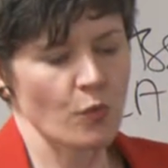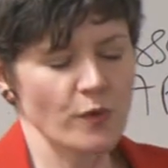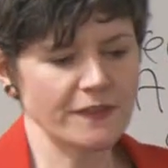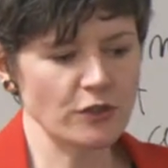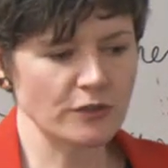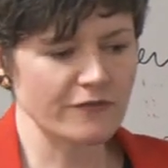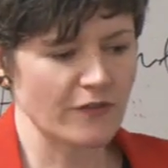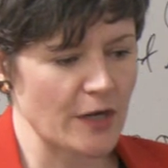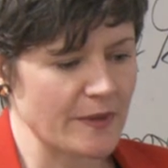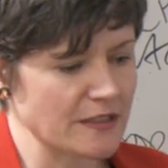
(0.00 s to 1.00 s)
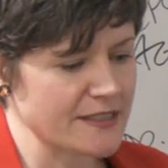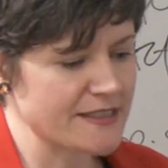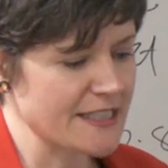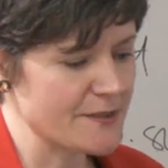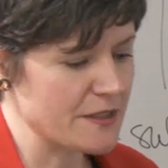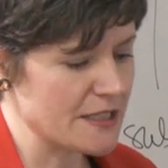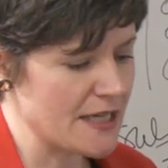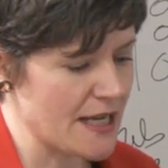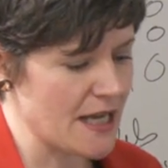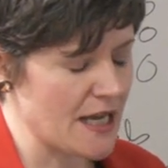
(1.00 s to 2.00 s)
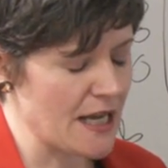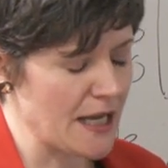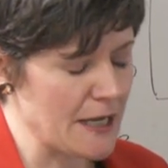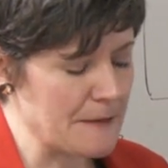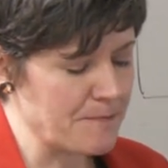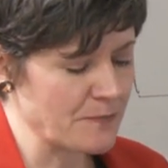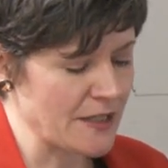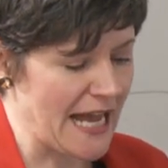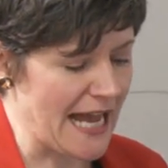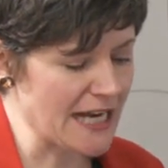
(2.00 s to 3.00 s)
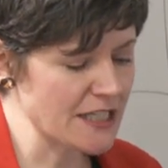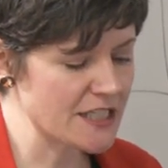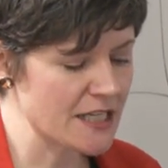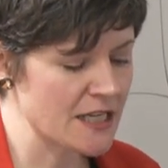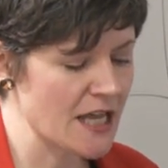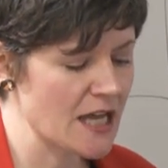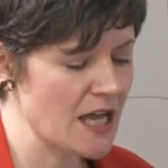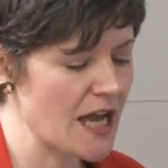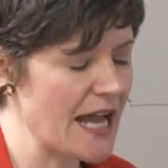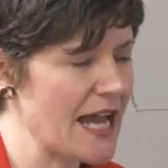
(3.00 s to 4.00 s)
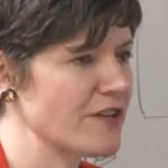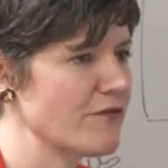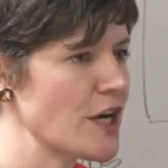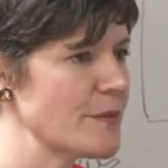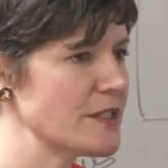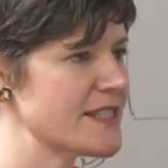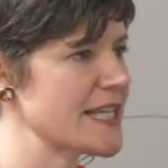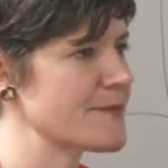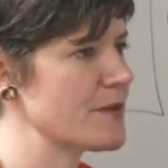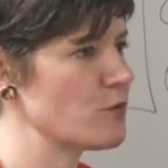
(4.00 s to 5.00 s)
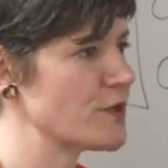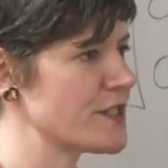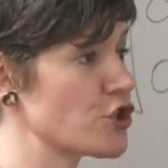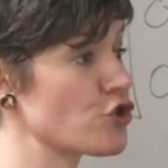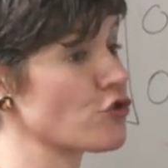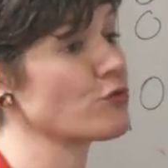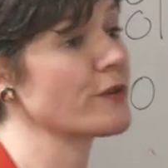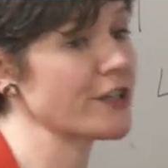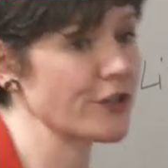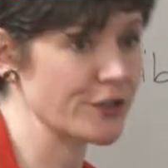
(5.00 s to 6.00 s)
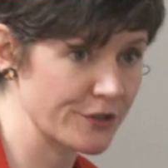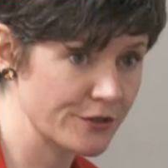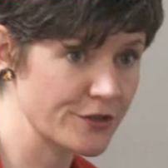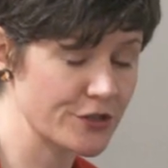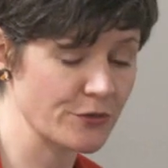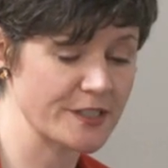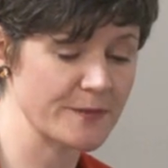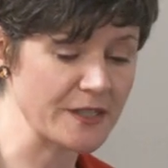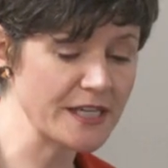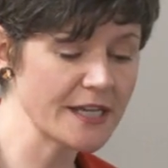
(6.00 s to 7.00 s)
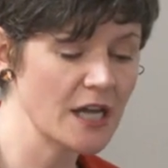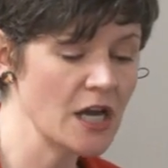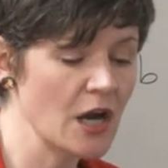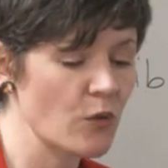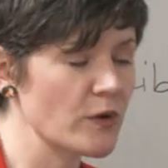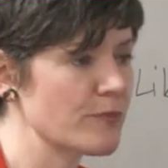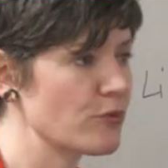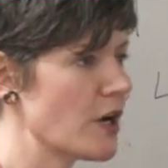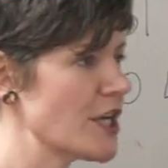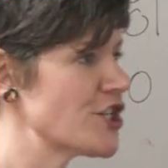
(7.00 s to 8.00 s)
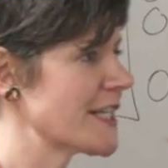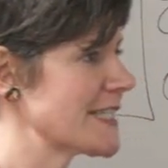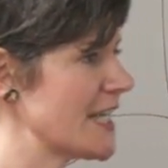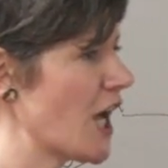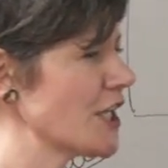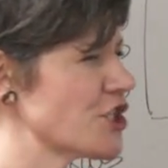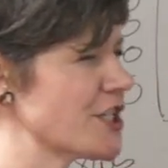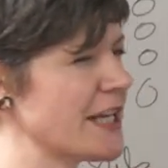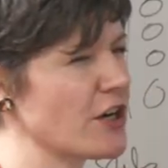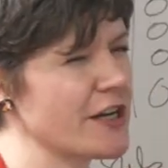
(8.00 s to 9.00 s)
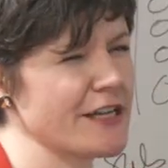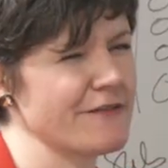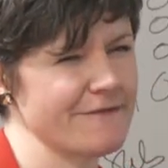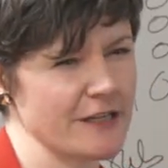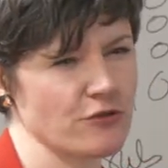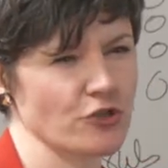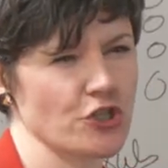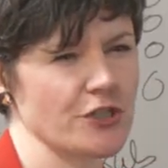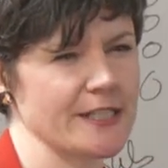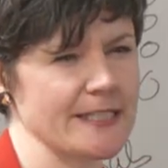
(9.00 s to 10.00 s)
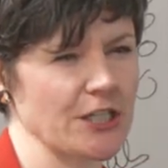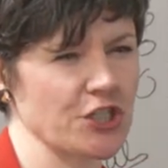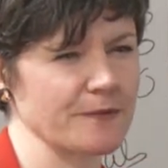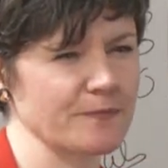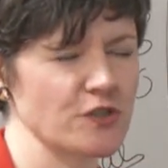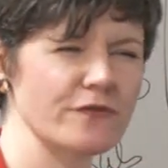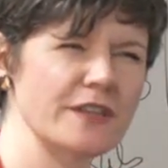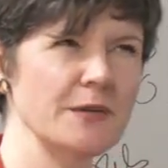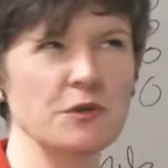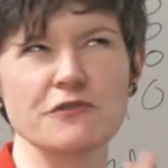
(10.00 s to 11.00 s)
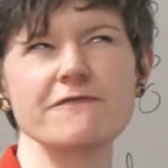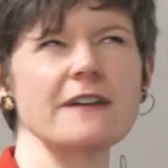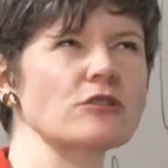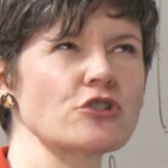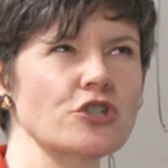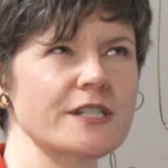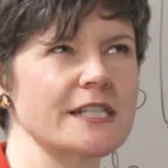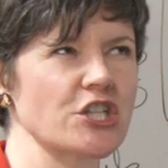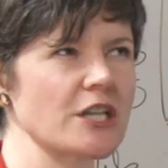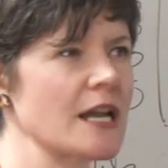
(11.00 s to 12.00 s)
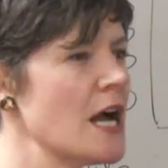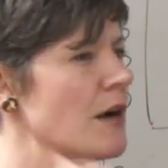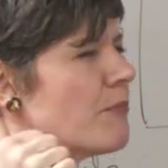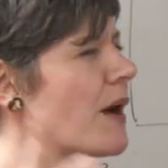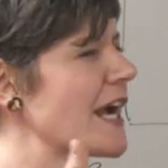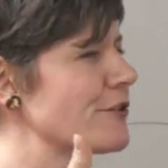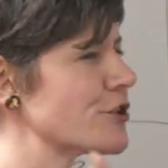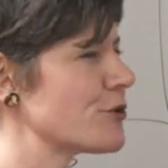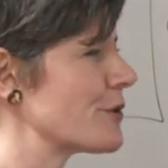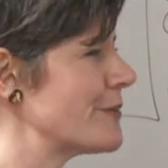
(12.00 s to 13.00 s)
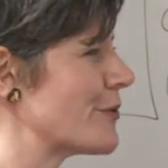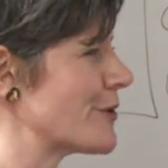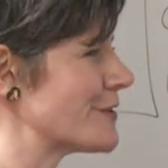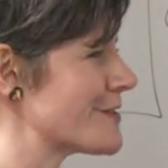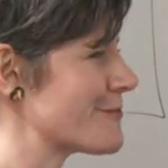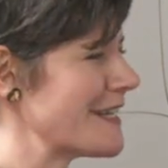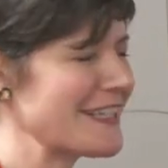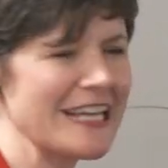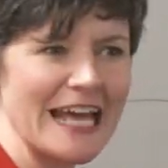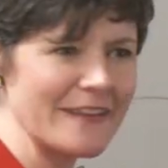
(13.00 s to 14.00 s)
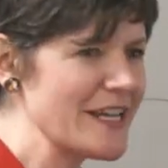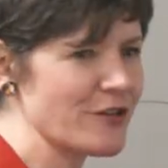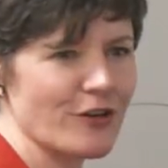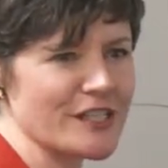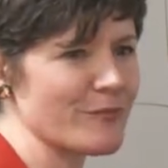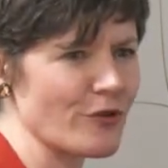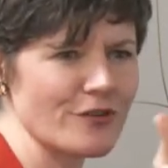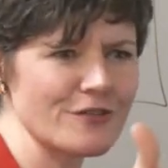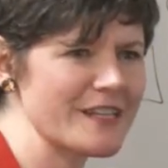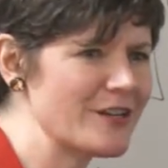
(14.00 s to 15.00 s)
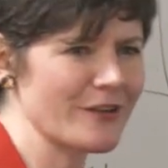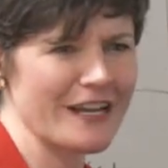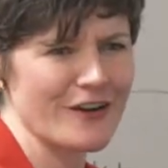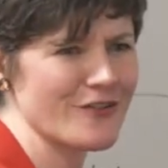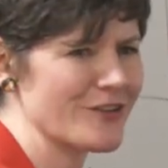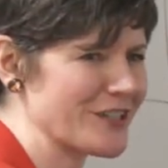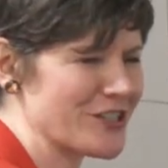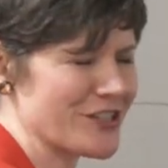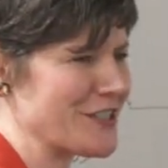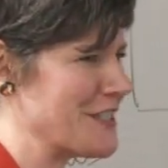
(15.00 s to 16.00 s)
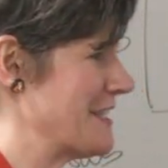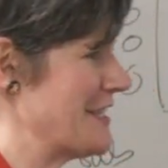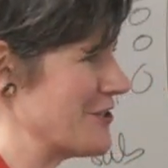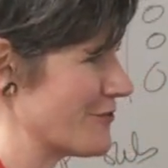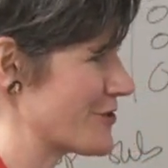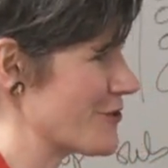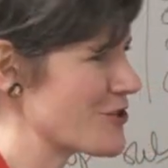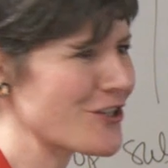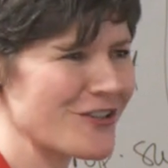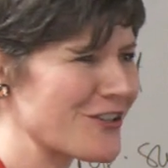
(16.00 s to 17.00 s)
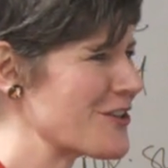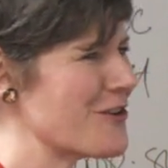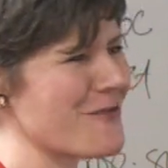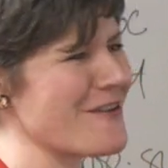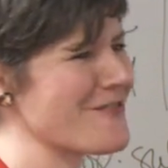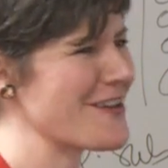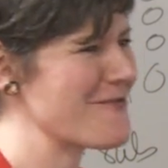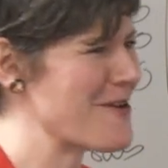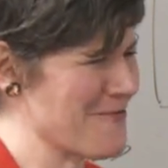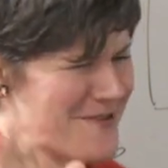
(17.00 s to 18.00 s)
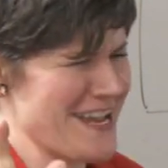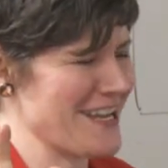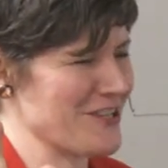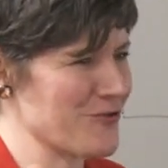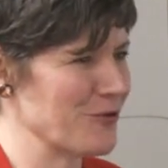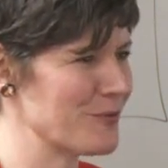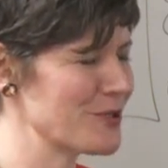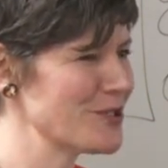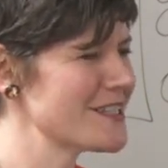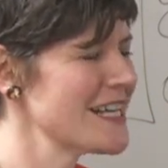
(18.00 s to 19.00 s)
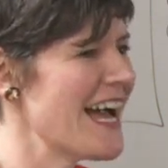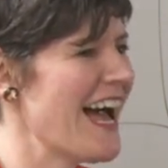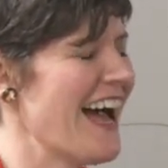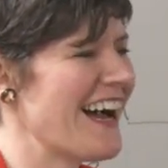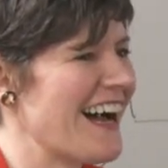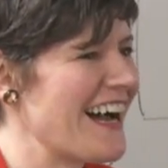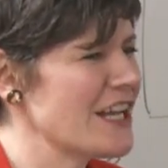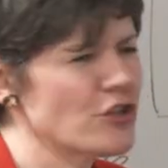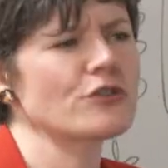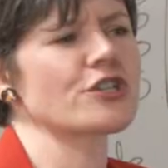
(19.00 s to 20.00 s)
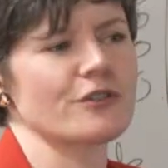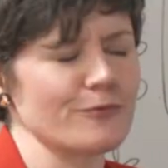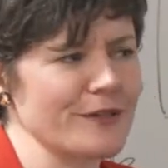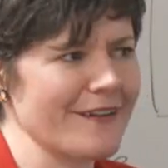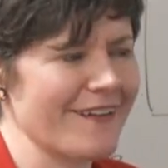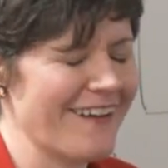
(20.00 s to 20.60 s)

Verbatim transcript: with the old Environmental Assessment um, Act, an environmental assessment was triggered, so to speak, when a project touched an area of federal jurisdiction. So if you think about federal jurisdiction, migratory birds, right? They cross borders, they don't care, they're not just gonna stay in Nova Scotia, they're gonna go wherever they want. We can't control the birds, uh, and nor should we.